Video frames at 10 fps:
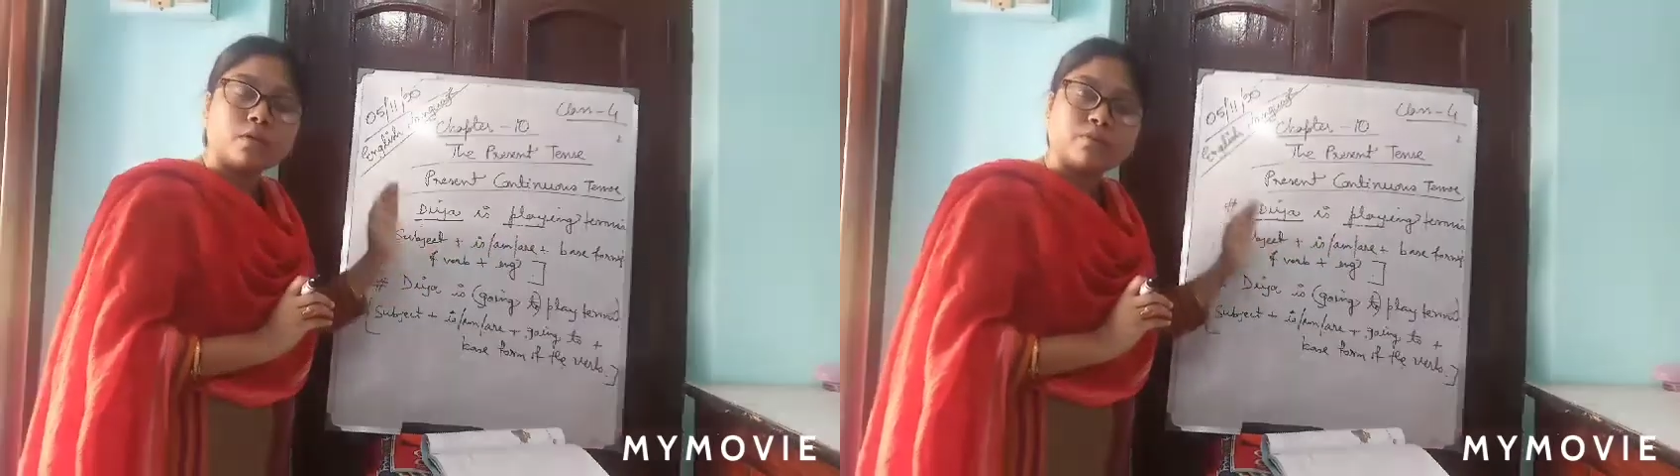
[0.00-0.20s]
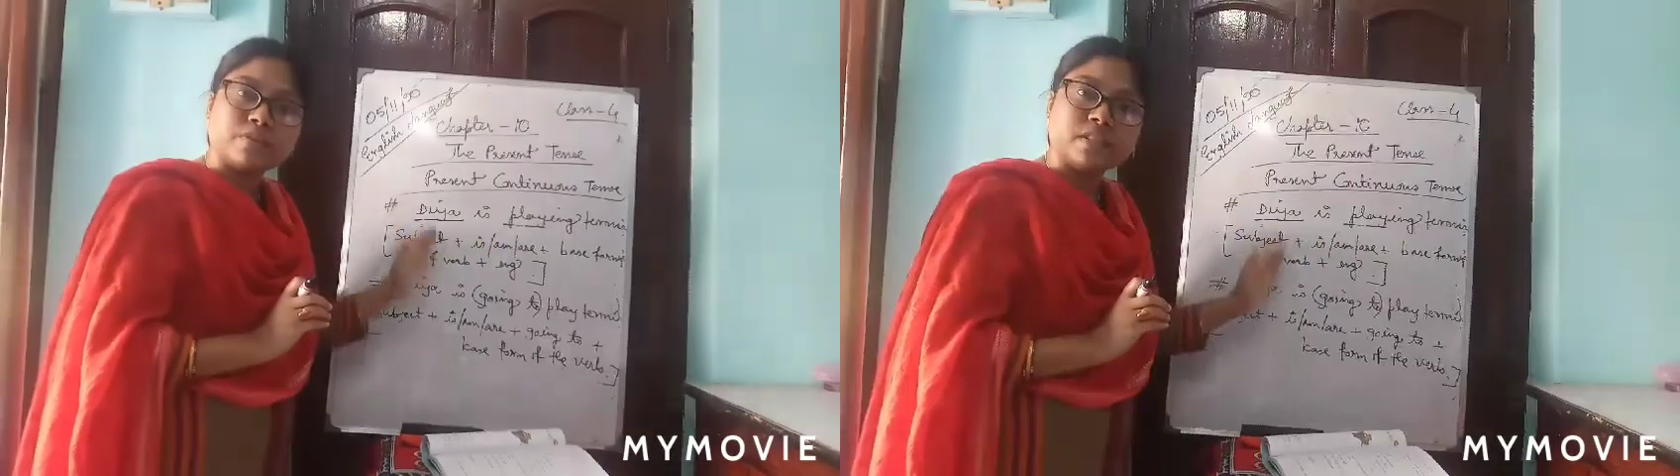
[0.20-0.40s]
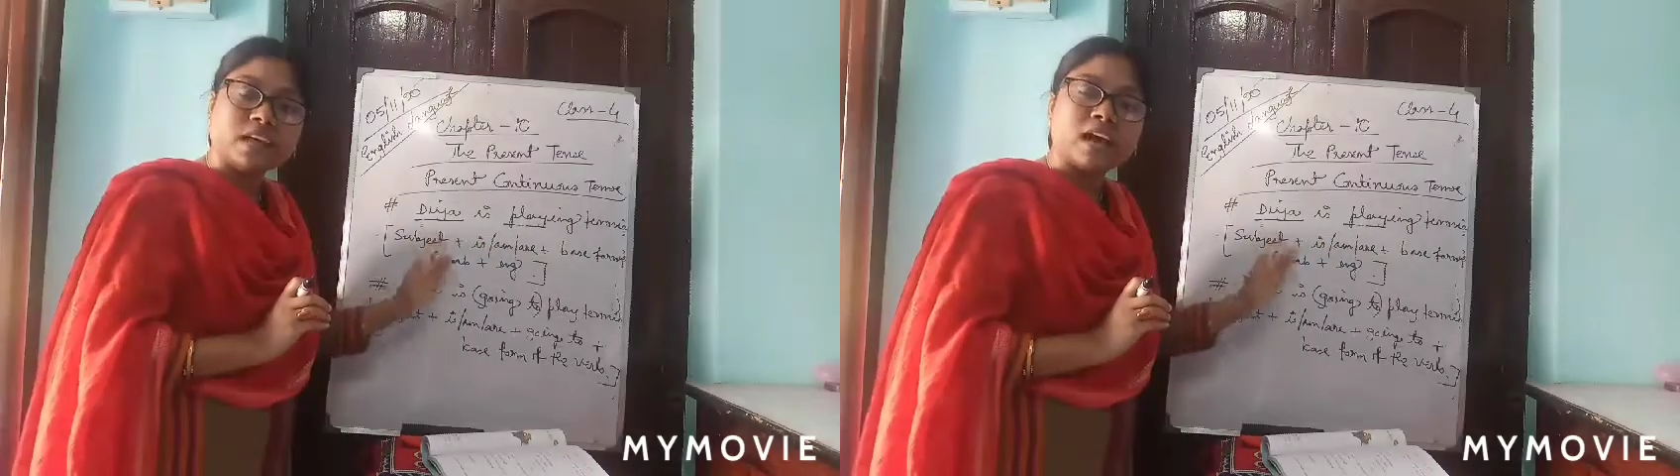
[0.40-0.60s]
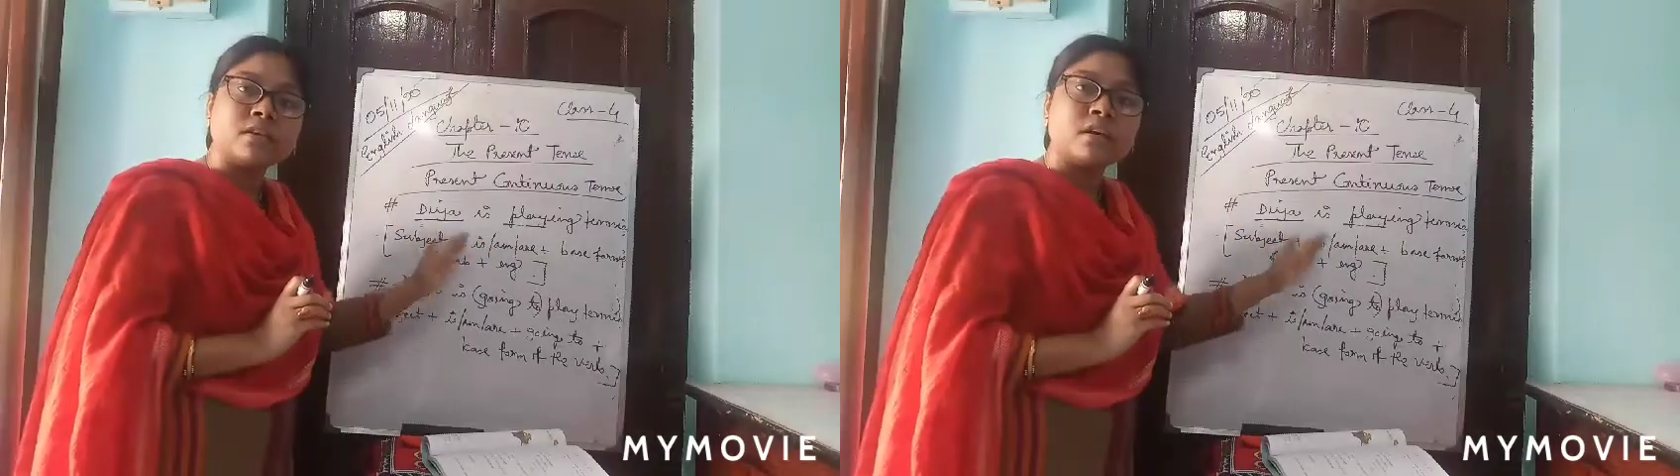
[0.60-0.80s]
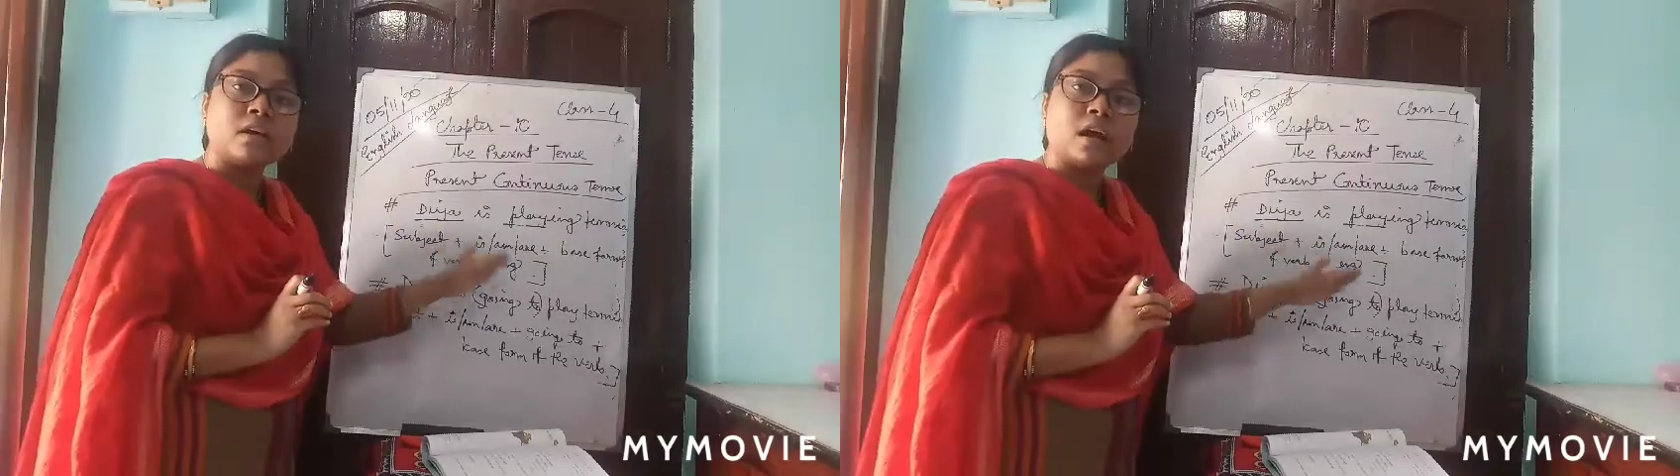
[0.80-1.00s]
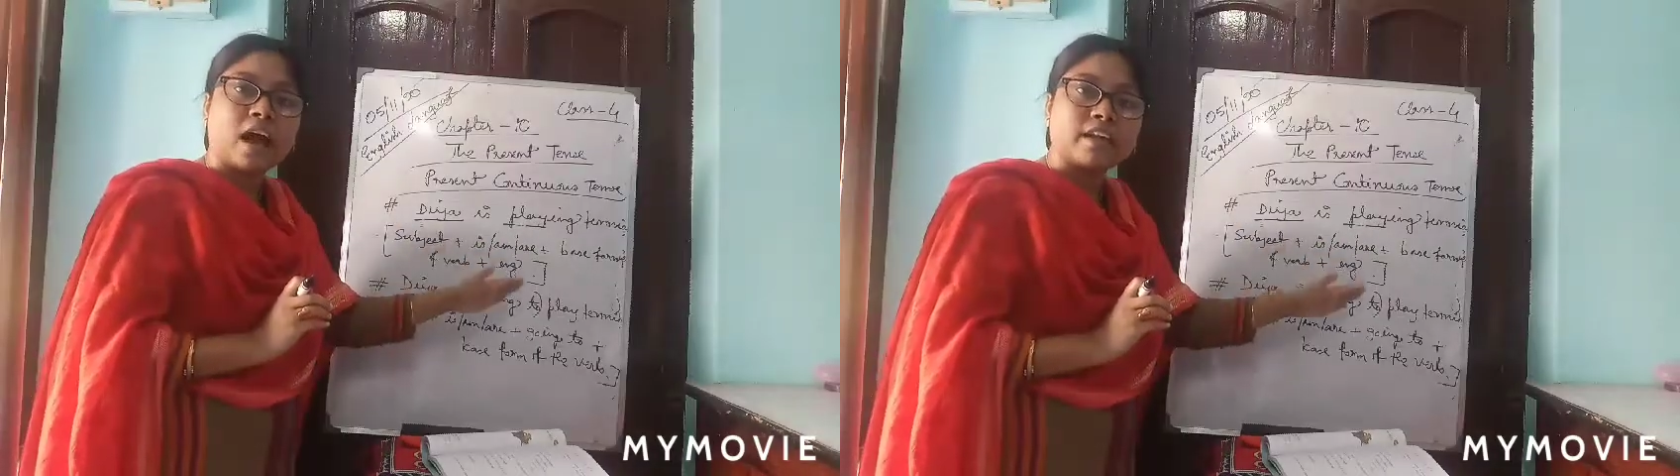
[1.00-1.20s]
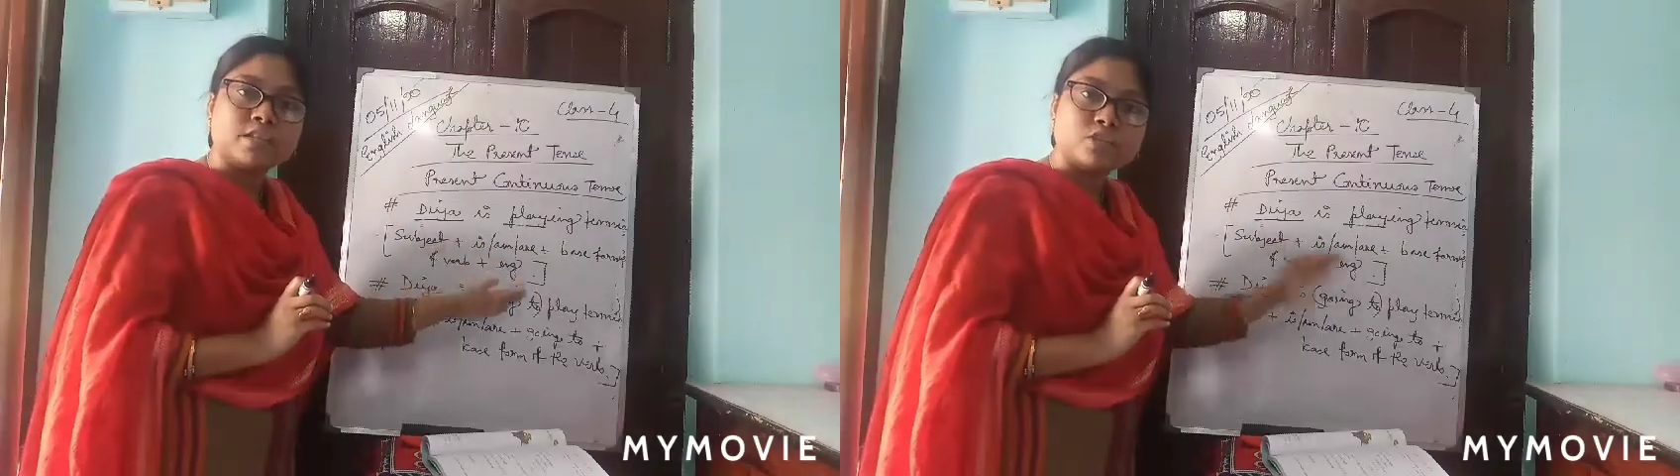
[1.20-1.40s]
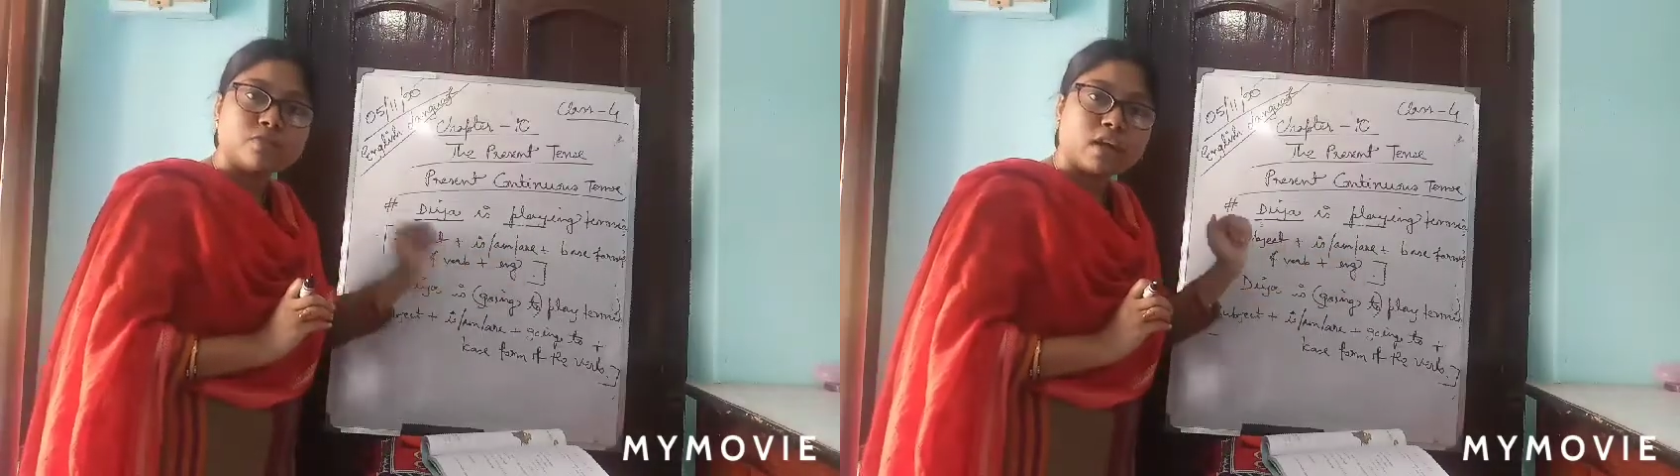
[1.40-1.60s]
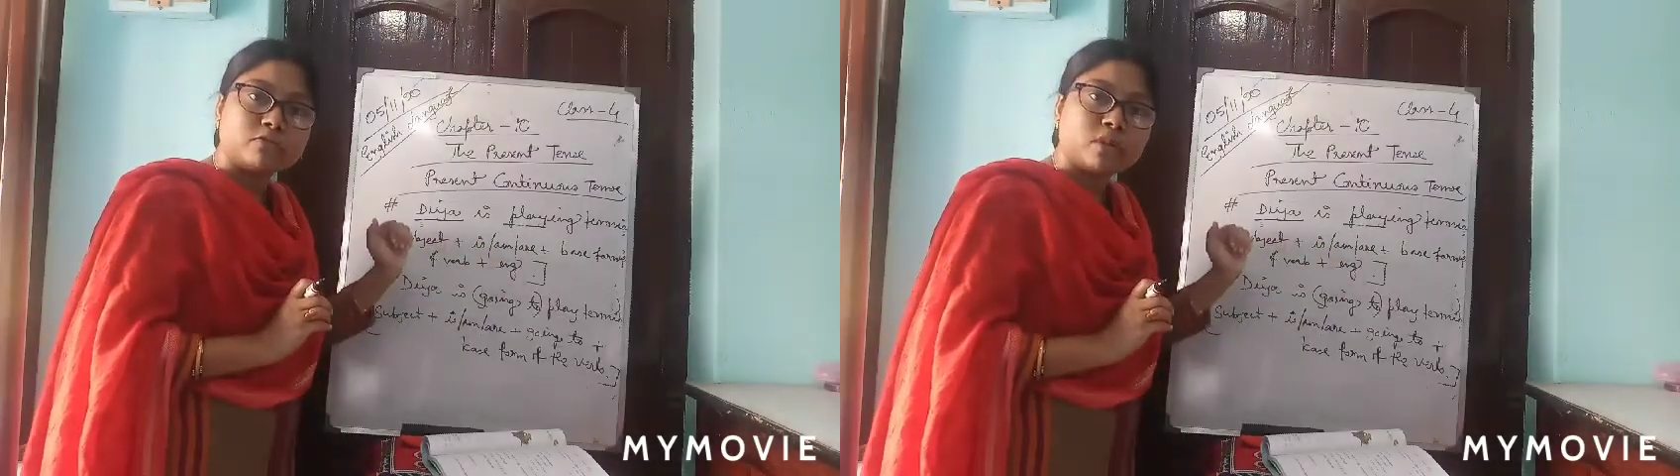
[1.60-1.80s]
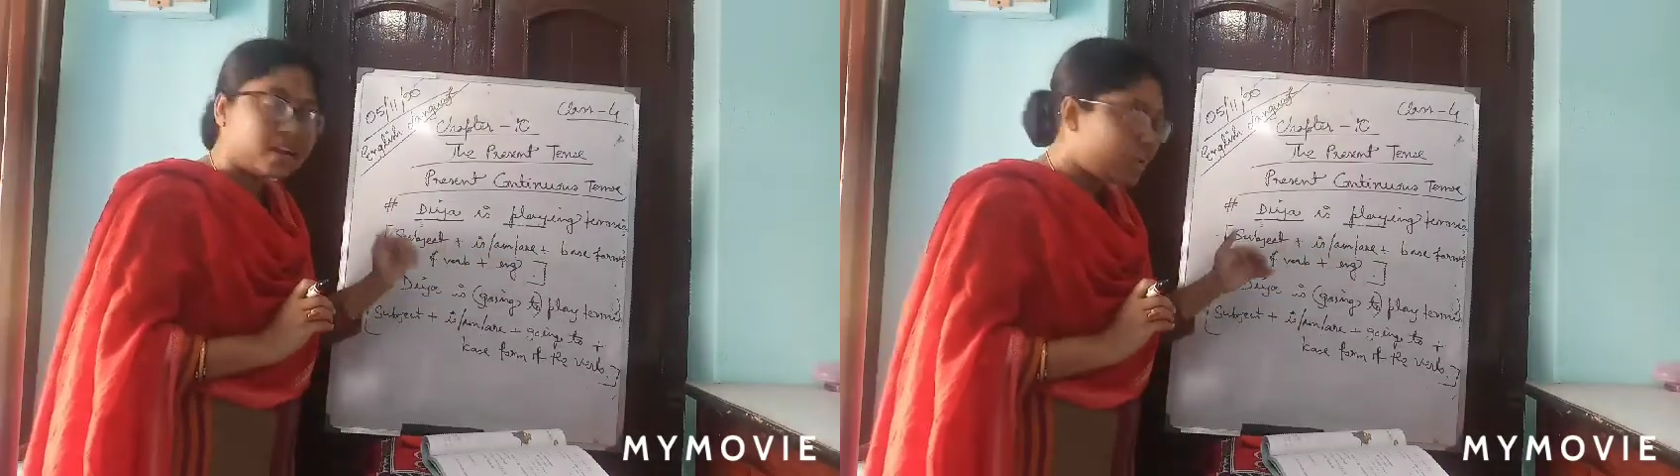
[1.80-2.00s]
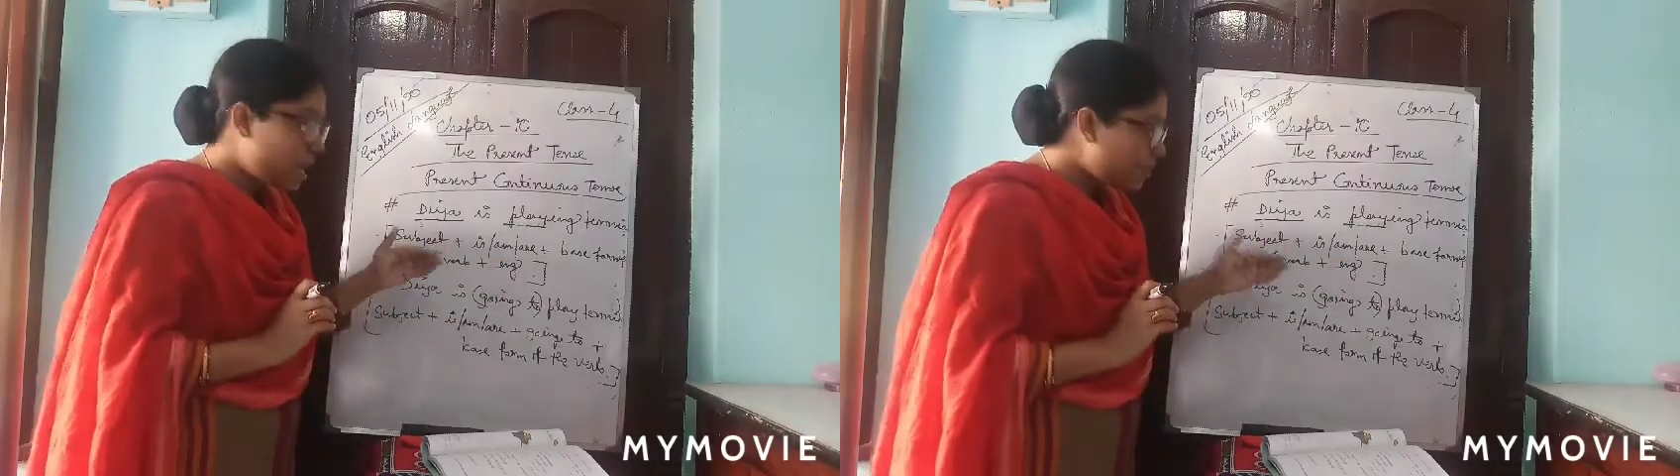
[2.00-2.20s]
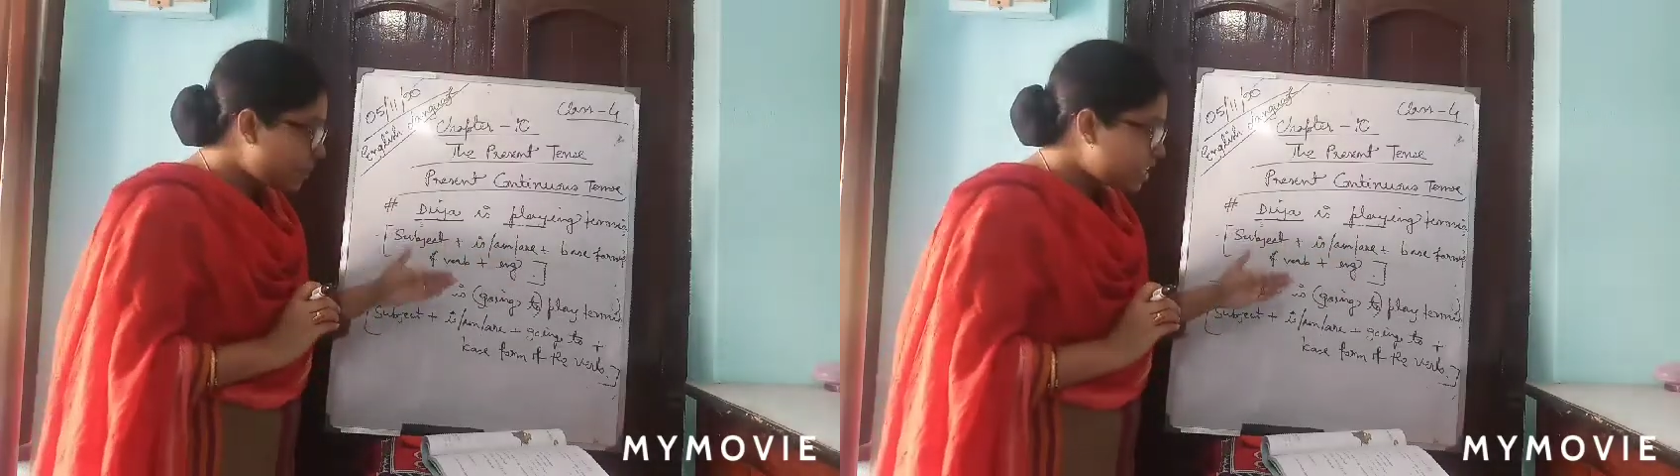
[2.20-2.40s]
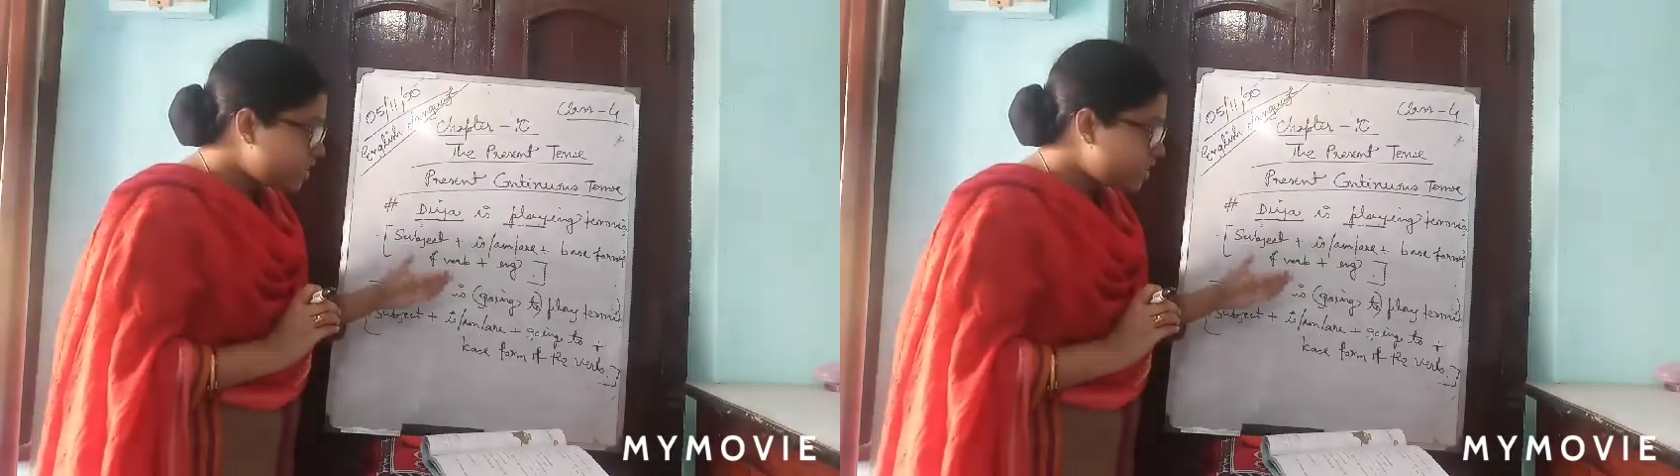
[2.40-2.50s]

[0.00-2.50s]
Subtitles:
With that ing we have to add. But